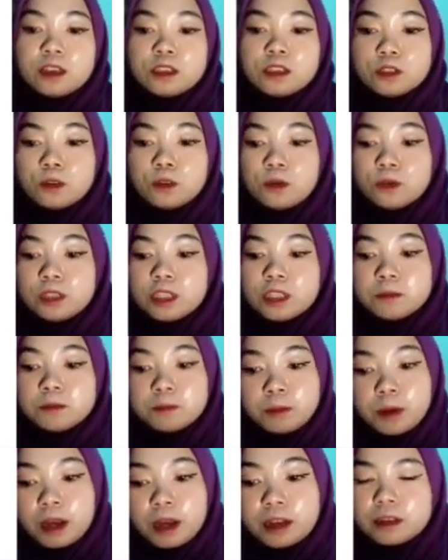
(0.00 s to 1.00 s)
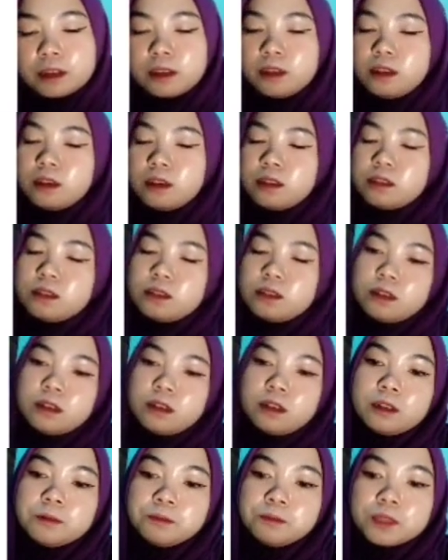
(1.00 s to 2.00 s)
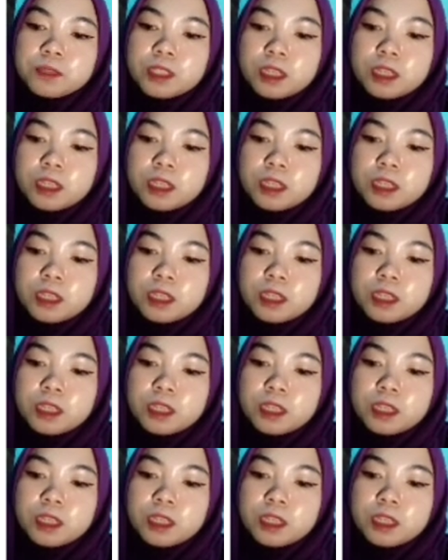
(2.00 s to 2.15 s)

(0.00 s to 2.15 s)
So this part is a